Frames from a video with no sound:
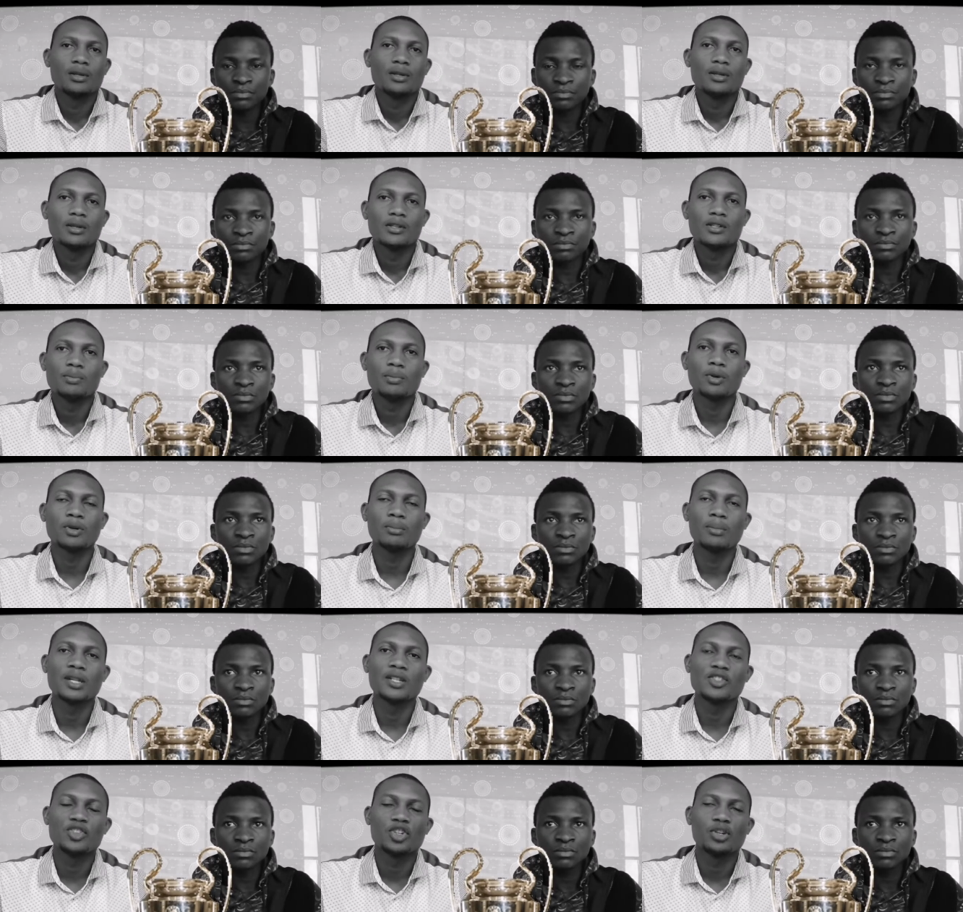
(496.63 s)
Speaker 1: mm-hmm.
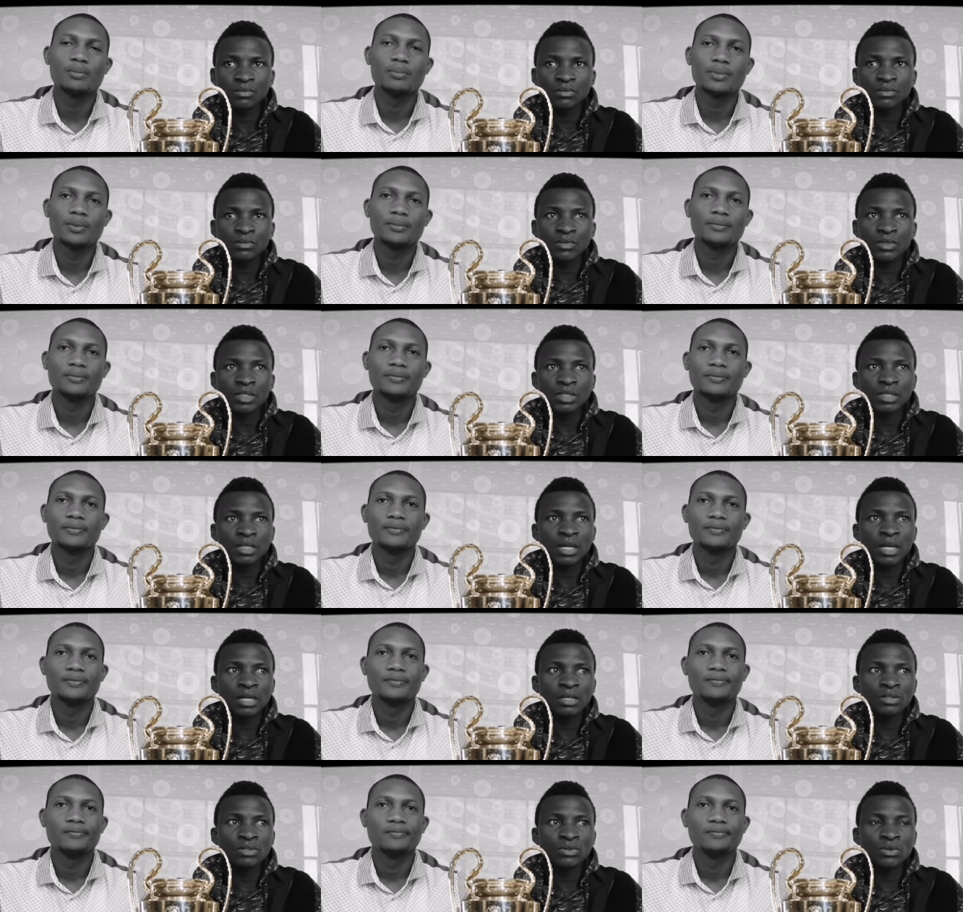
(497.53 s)
sportsmanship.
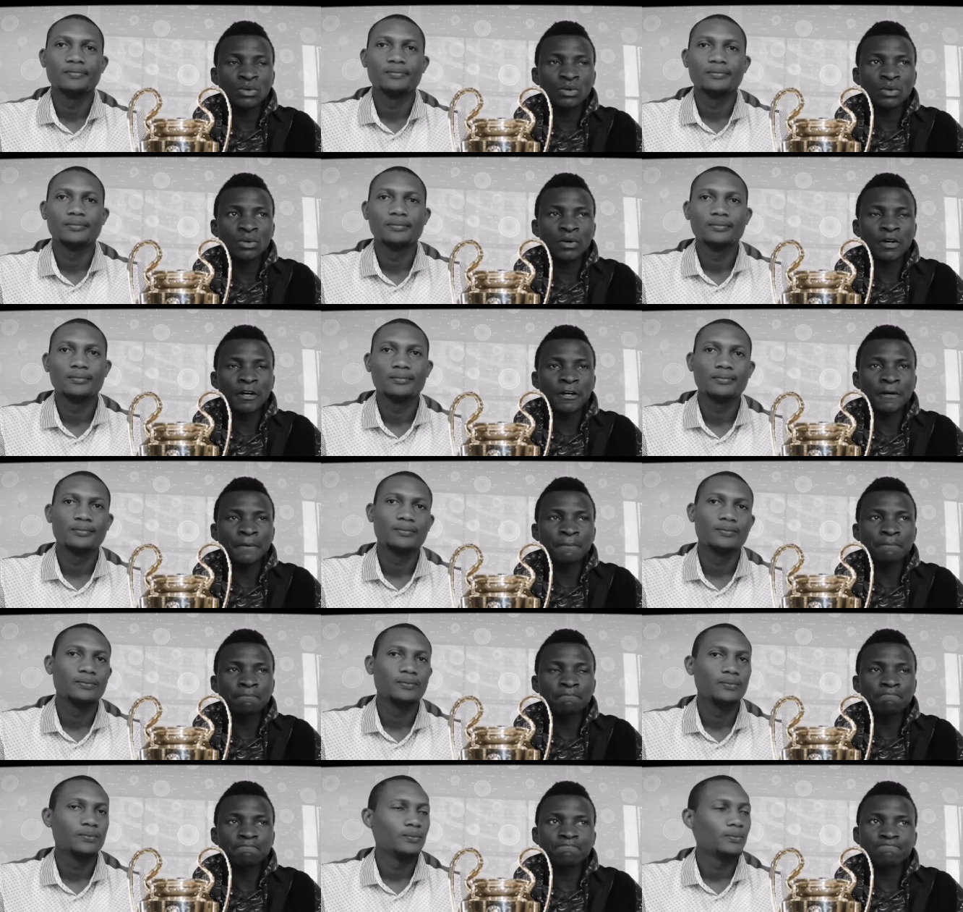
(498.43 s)
Speaker 2: Yeah, so
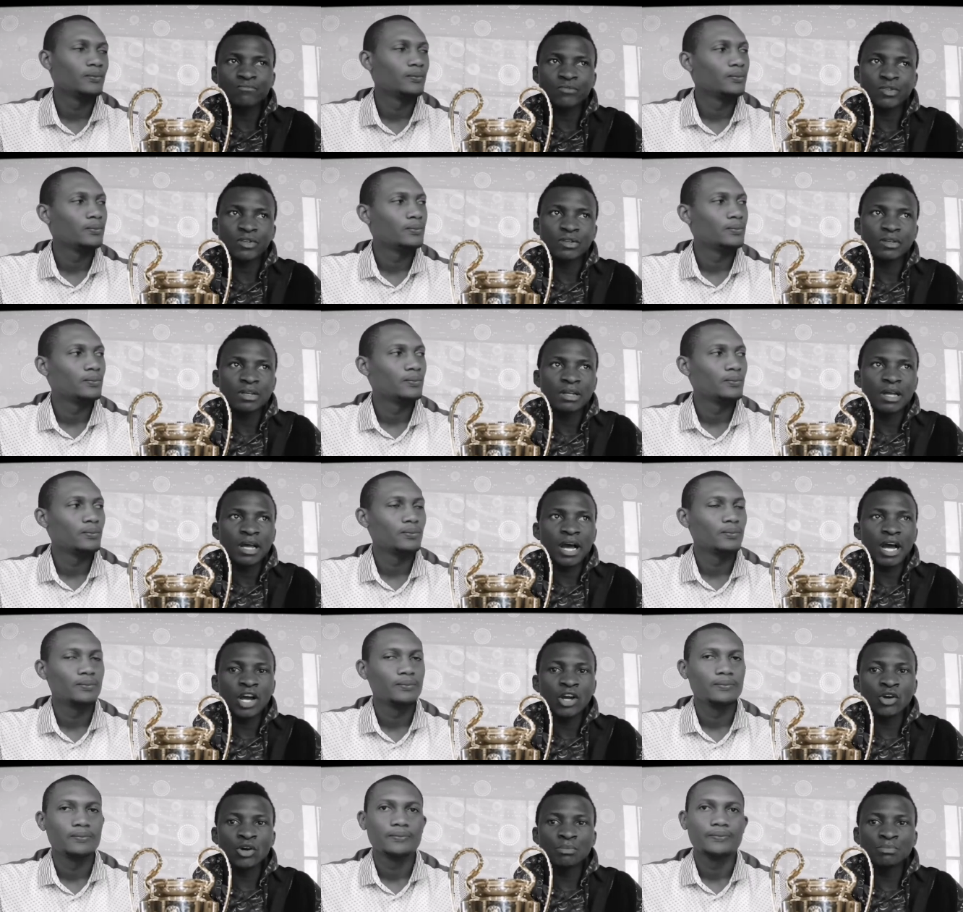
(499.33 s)
um,
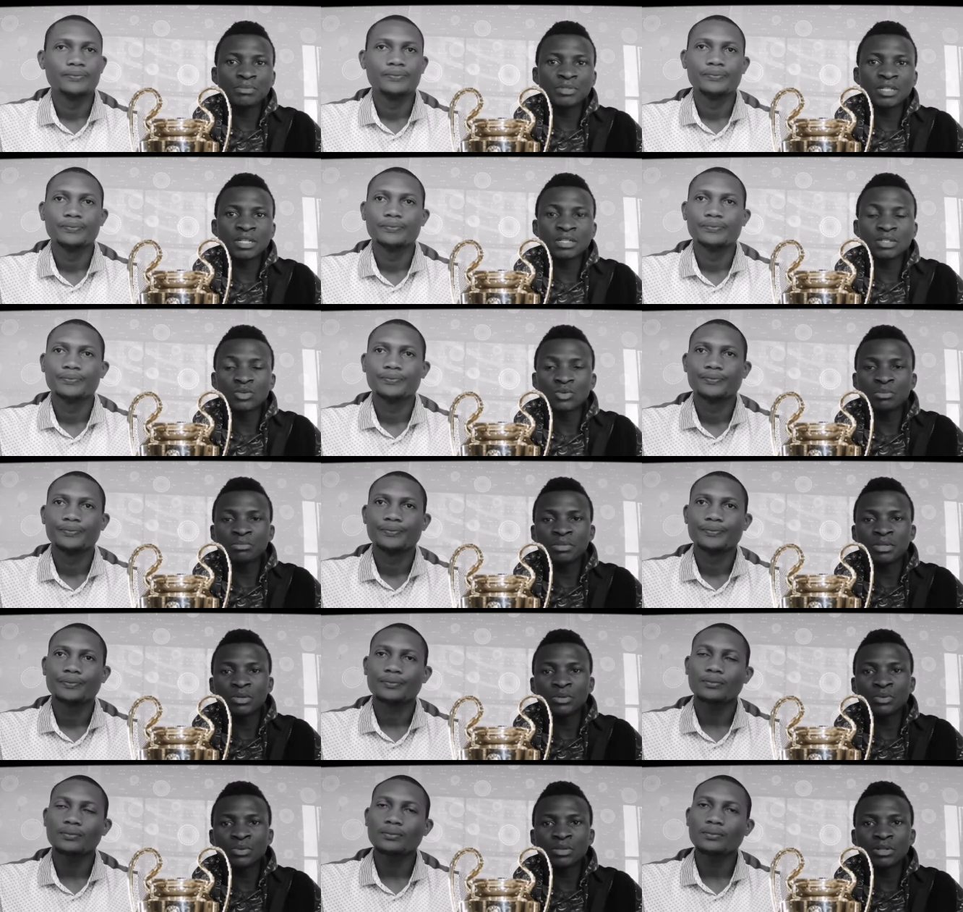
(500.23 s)
I hope Chelsea will be.
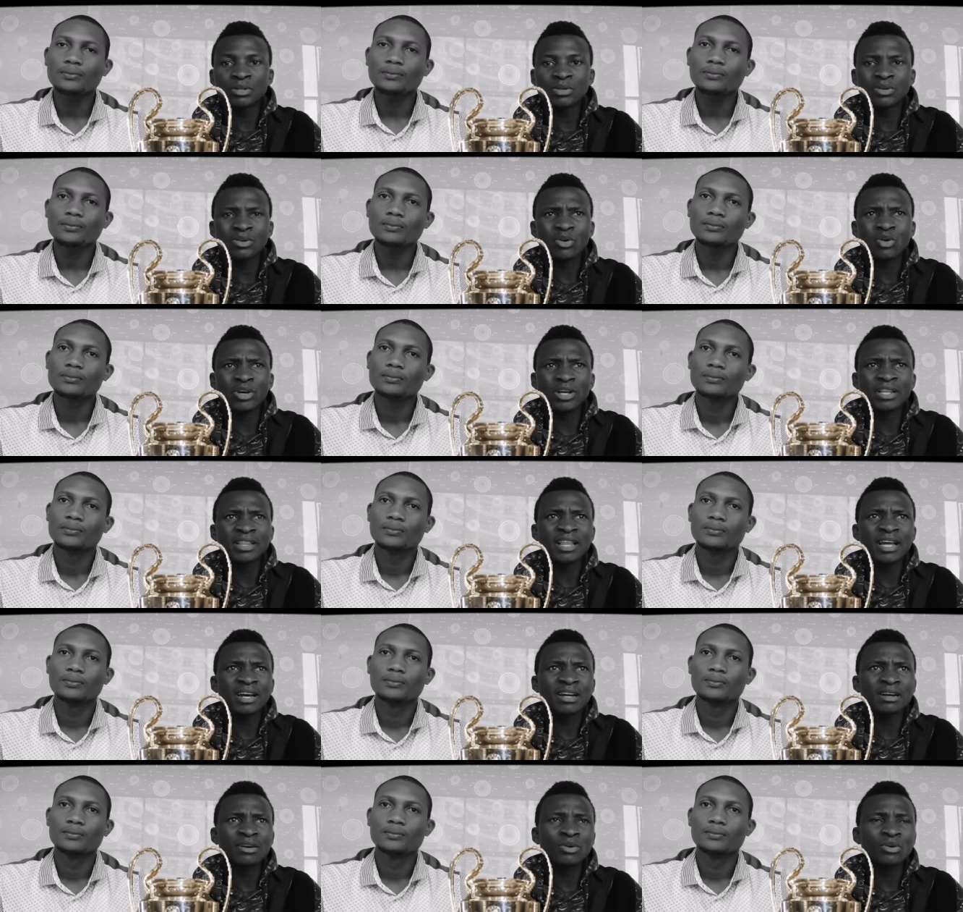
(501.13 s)
okay, they
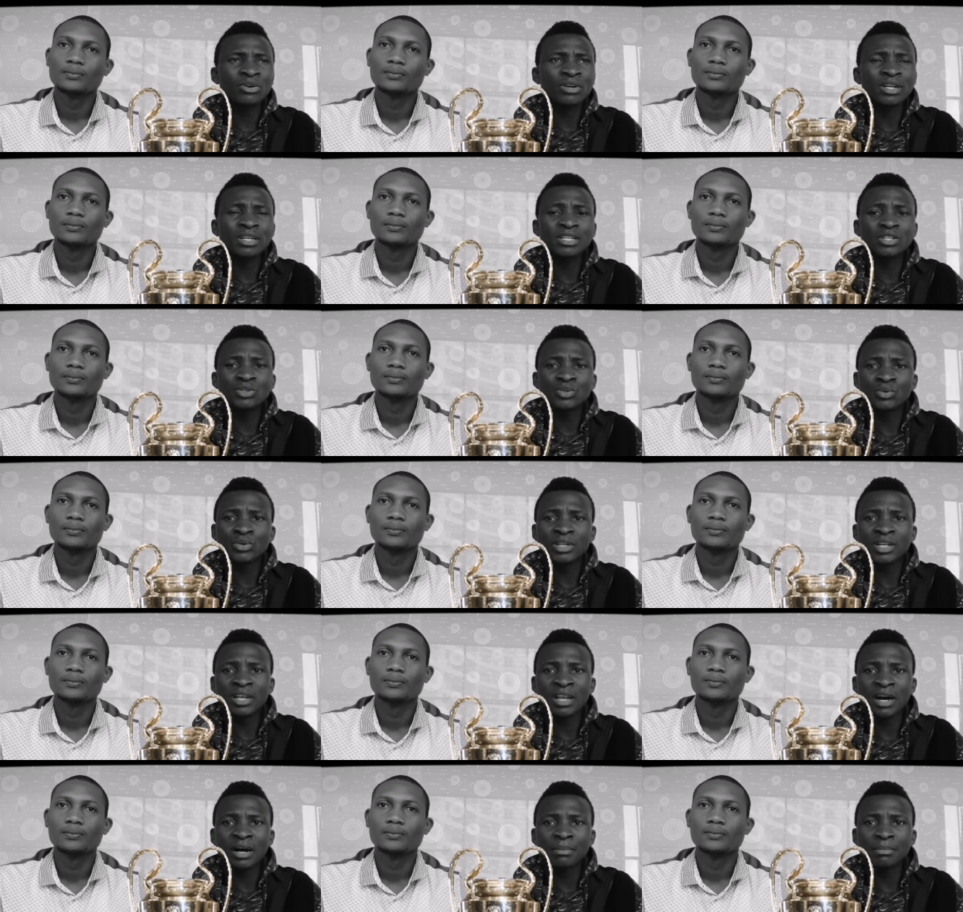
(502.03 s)
are already 2
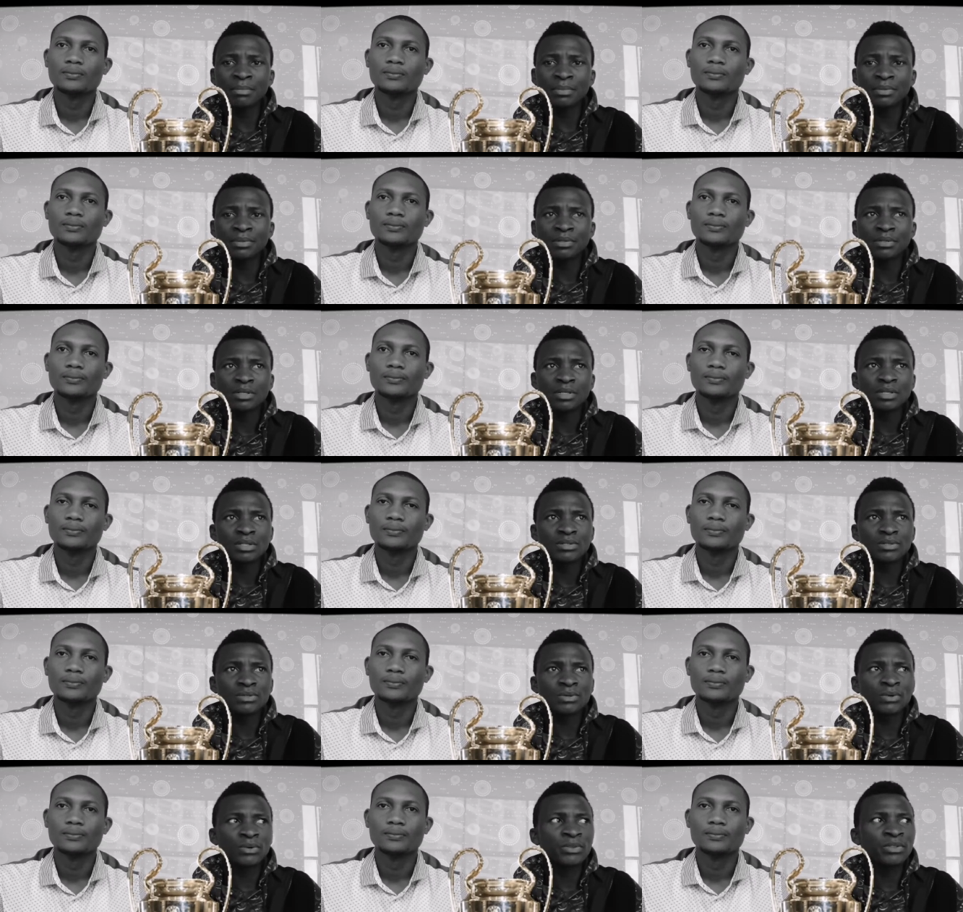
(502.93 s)
nil up.
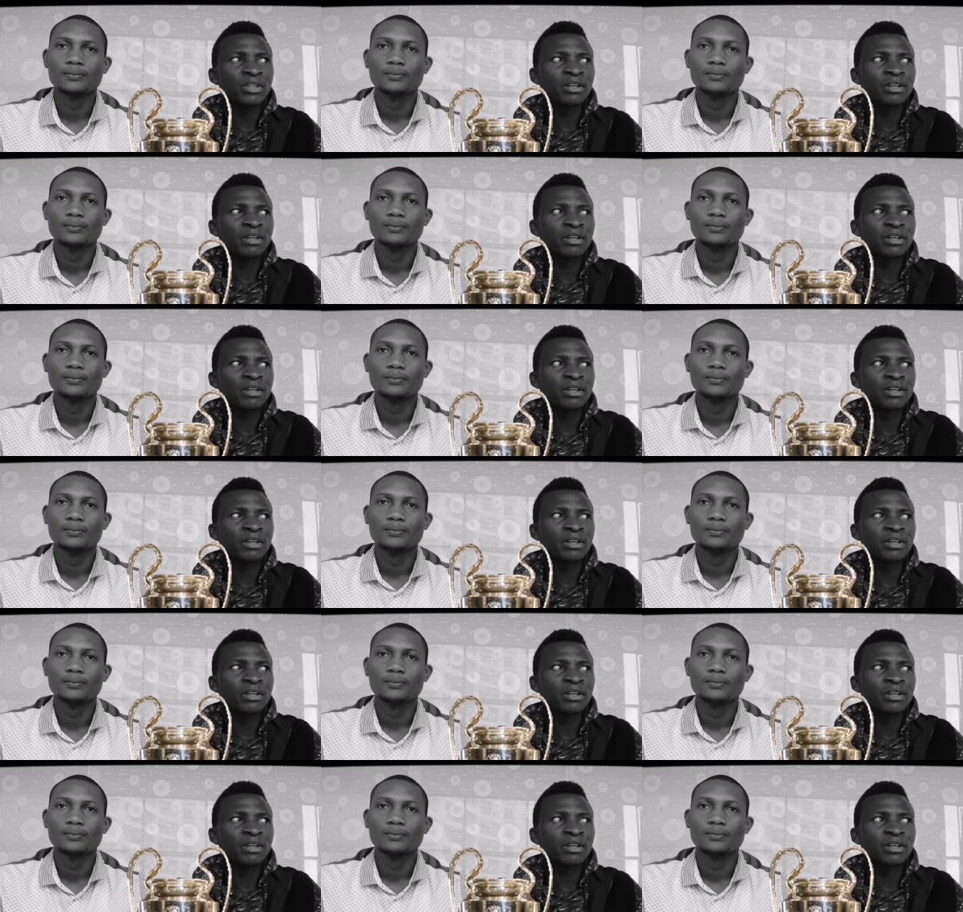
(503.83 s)
So